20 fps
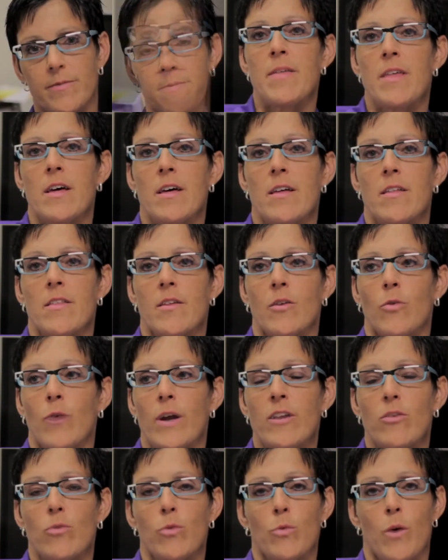Probably the
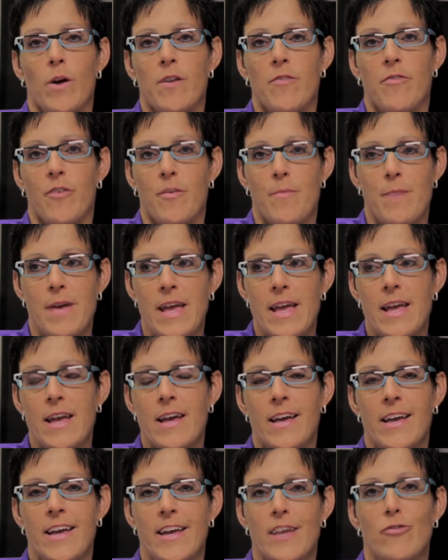greatest reward for
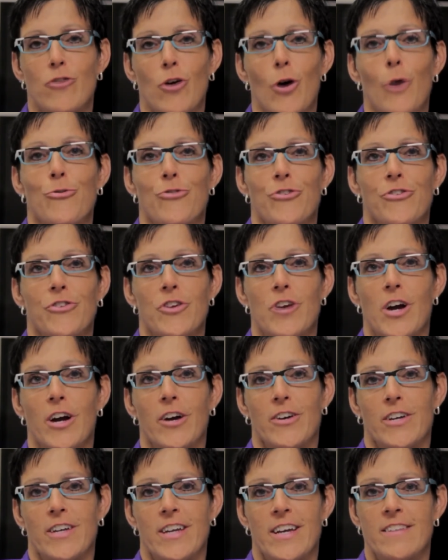me is coaching the
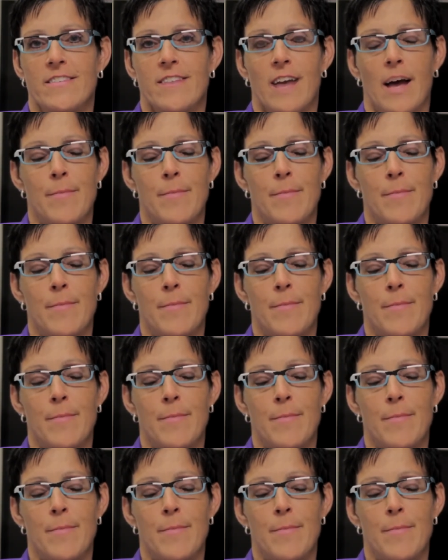younger kids.